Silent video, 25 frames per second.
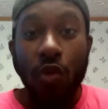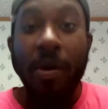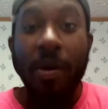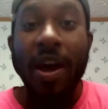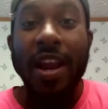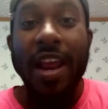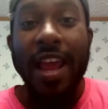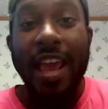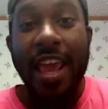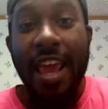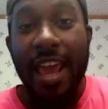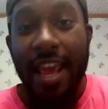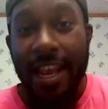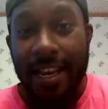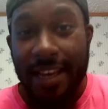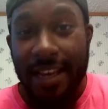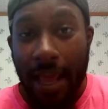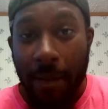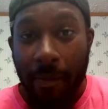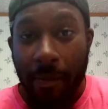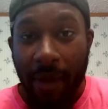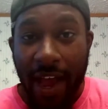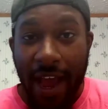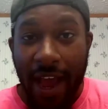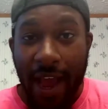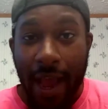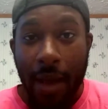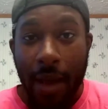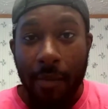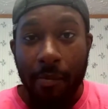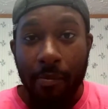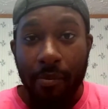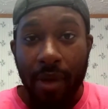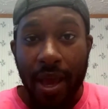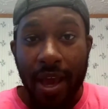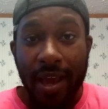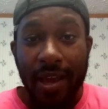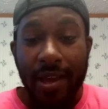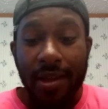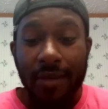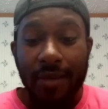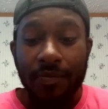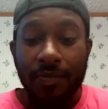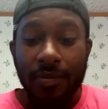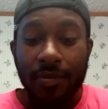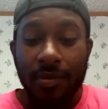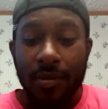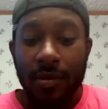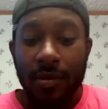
you better hit their behind back.